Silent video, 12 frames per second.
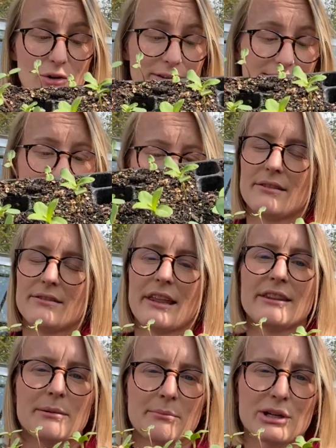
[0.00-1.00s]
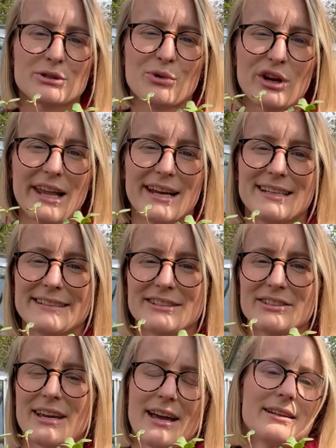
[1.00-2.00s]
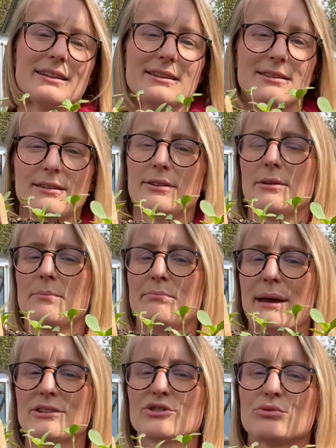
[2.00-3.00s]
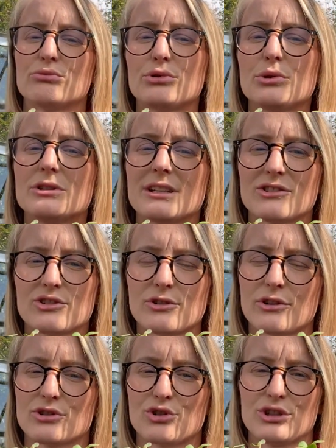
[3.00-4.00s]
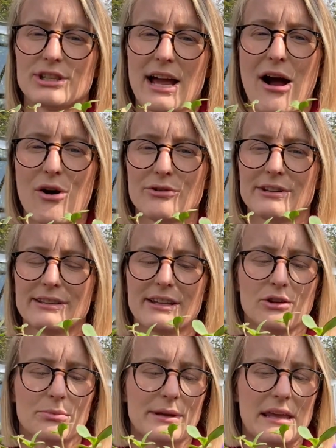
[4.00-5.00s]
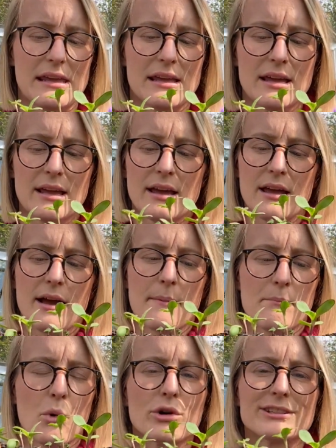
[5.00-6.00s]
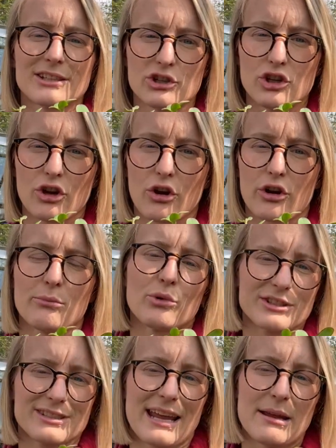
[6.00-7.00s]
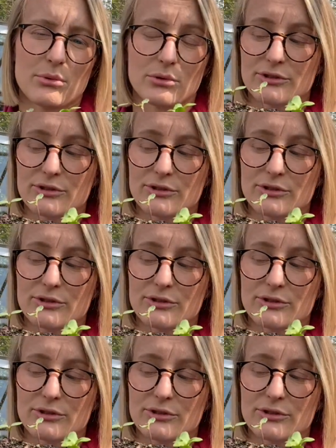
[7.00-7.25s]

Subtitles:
And then they're much more likely to get the best rooting structure down, and they'll be more secure, more stable.